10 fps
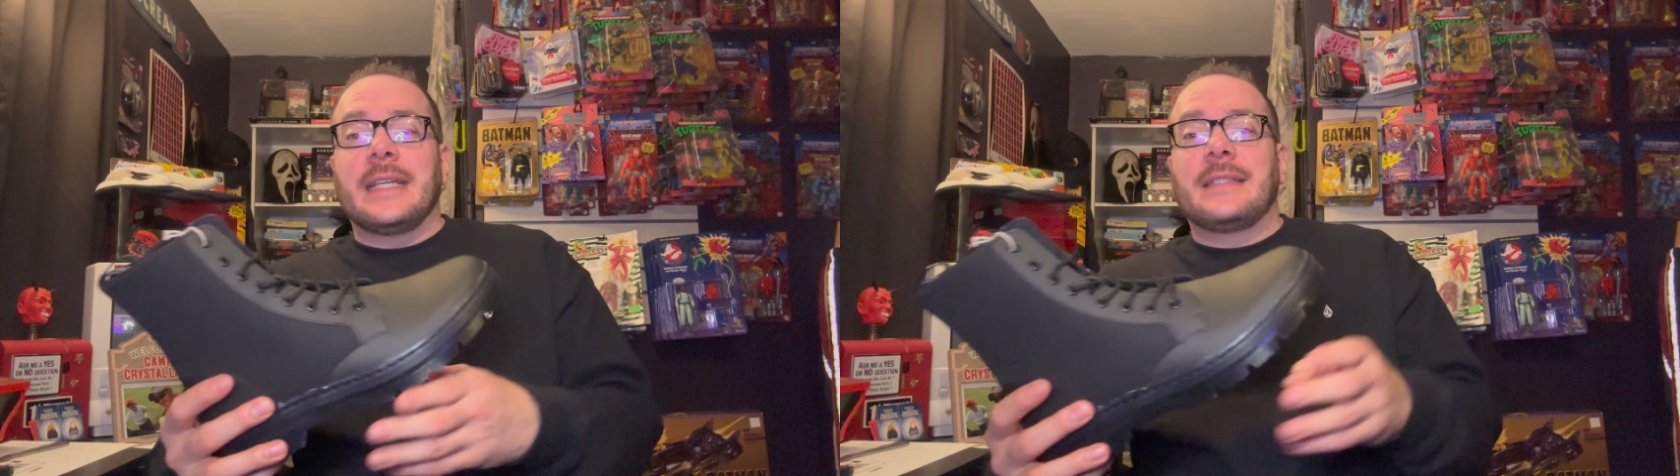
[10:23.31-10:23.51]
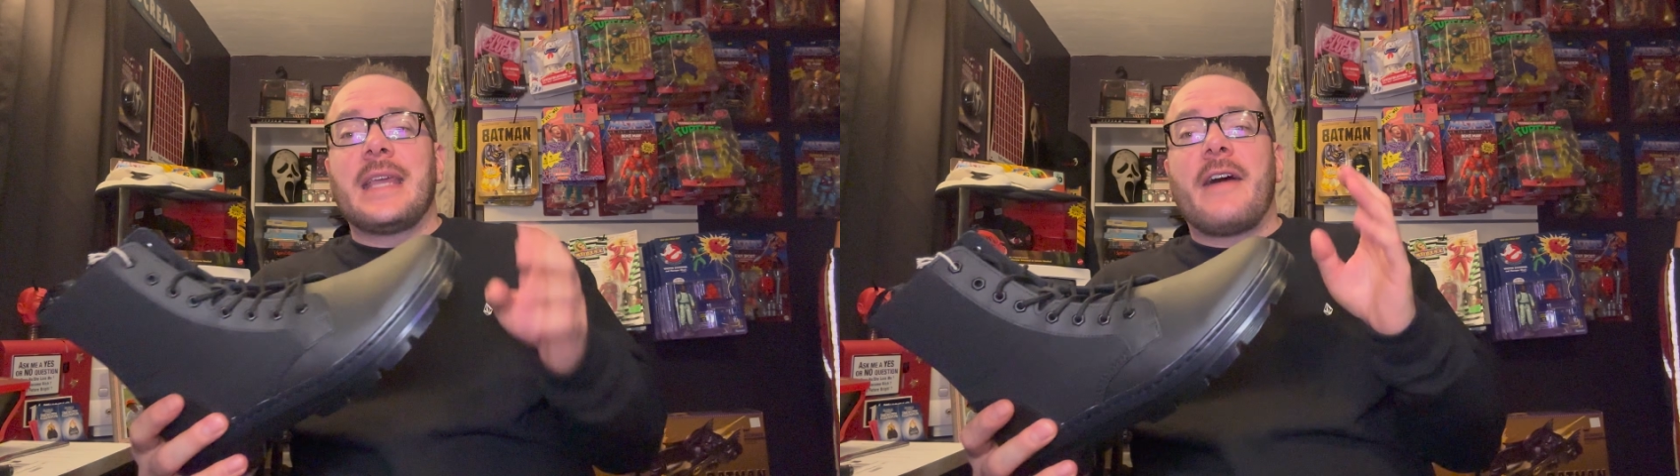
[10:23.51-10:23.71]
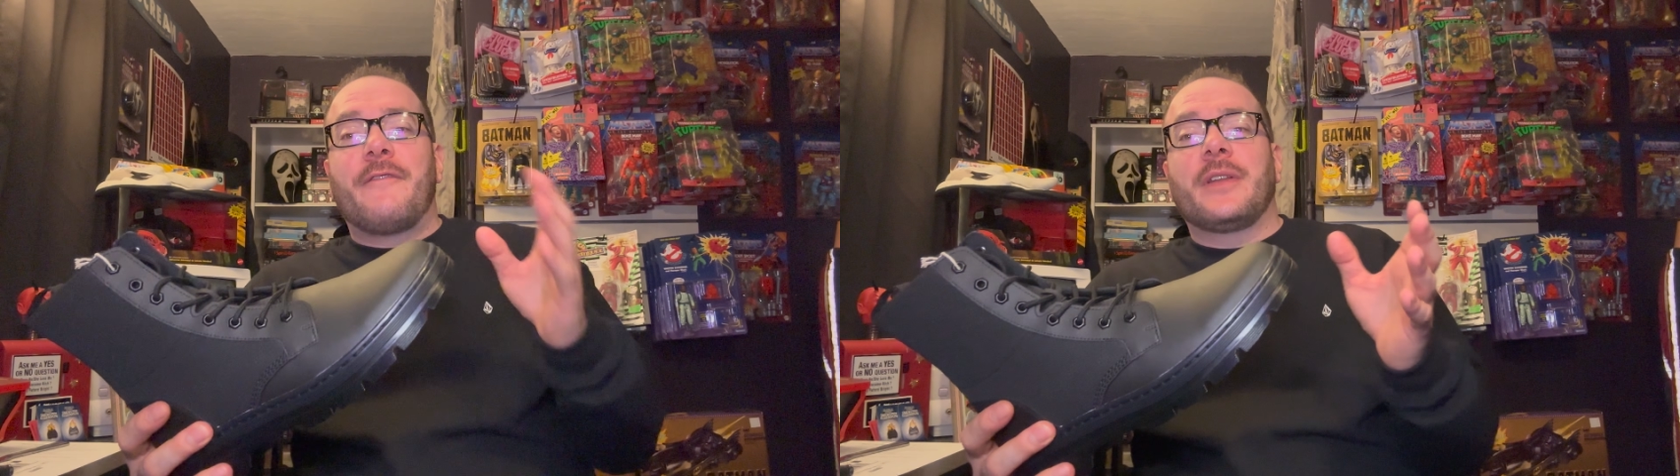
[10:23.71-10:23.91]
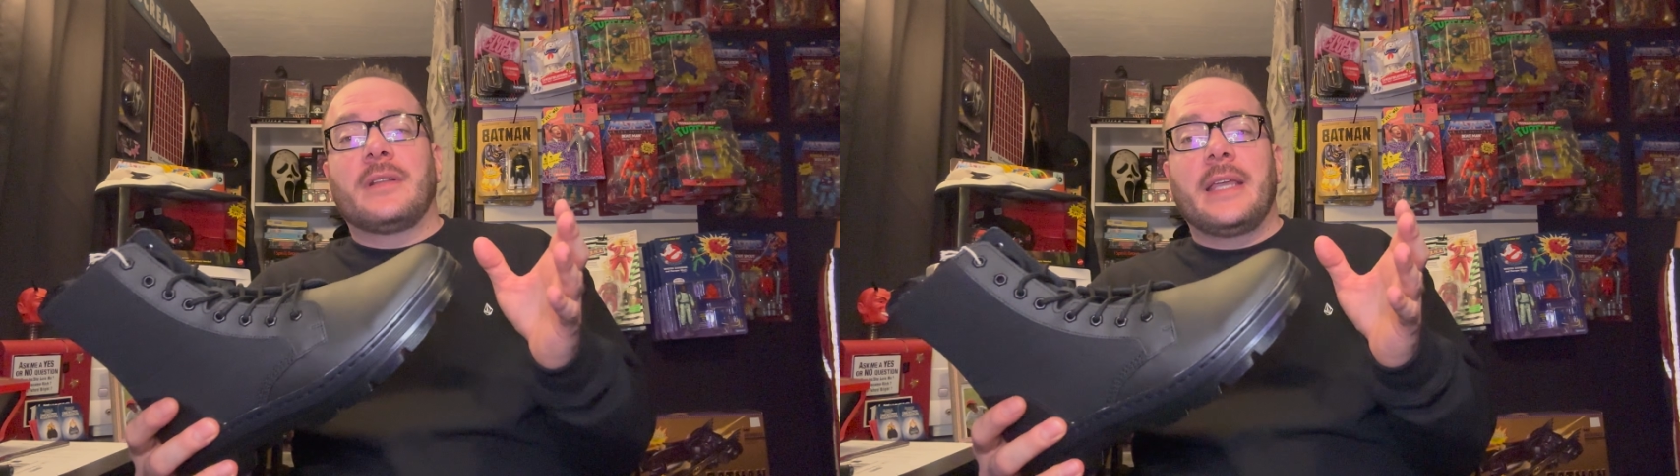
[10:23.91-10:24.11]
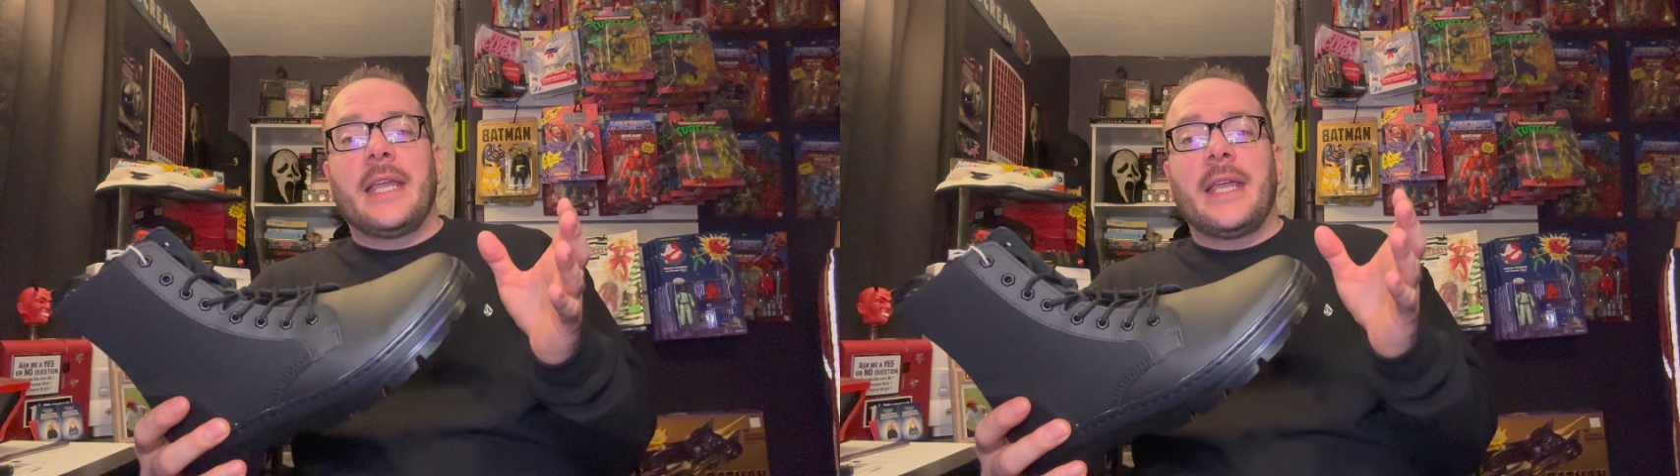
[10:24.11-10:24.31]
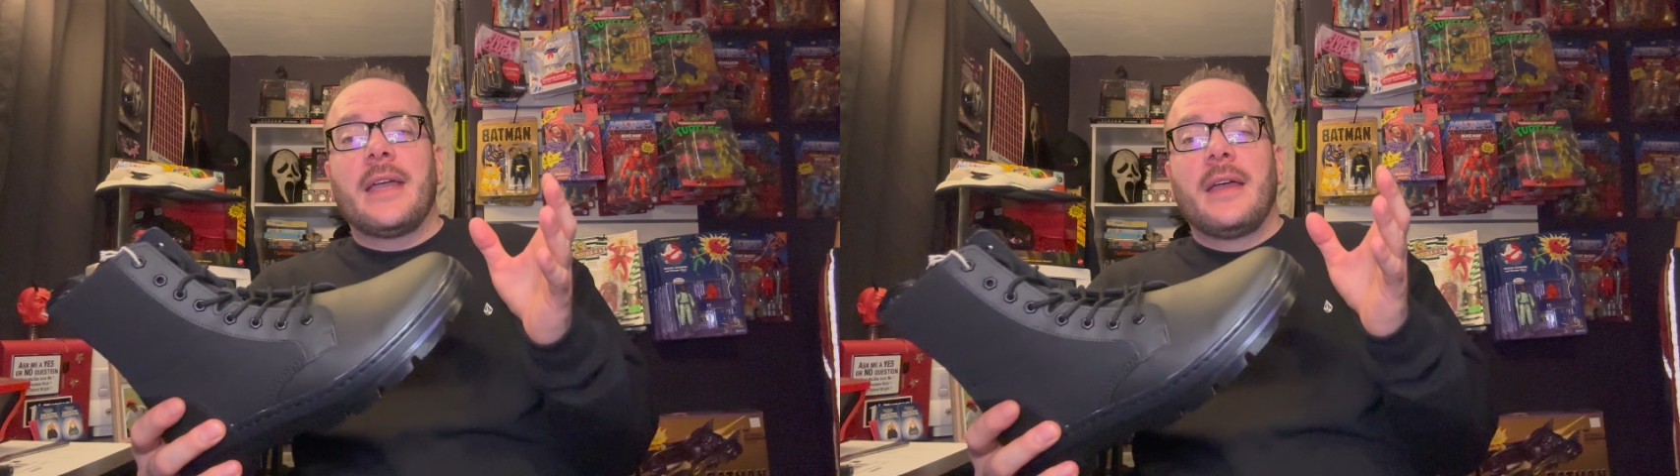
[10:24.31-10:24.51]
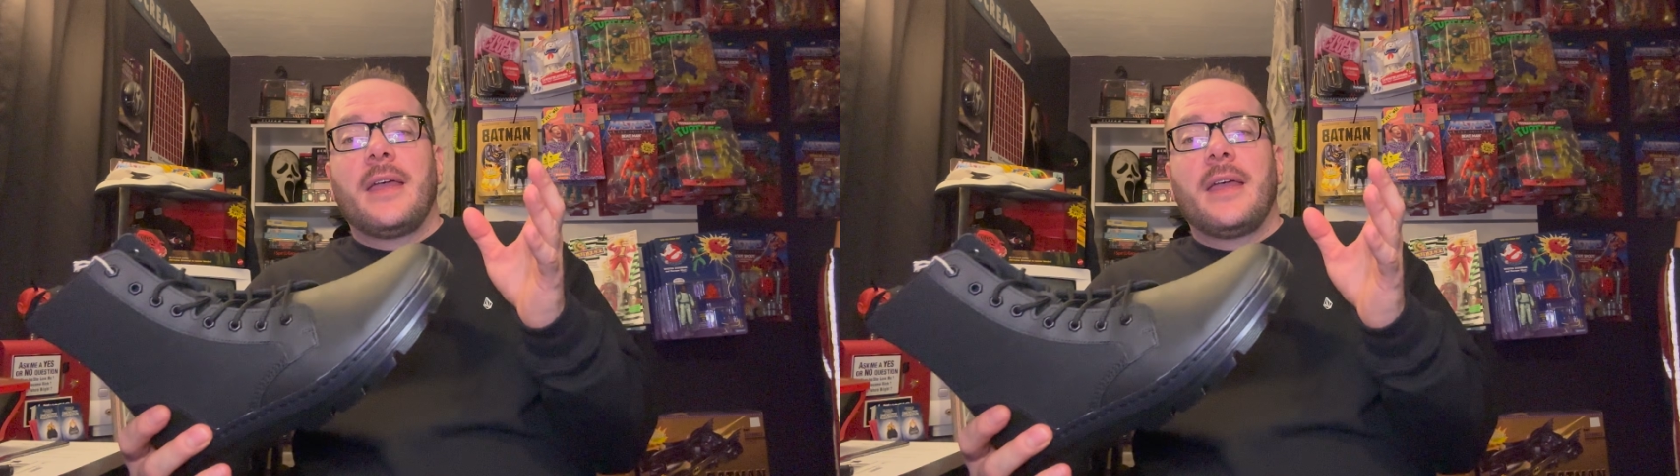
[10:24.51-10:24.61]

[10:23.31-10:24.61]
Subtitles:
is definitely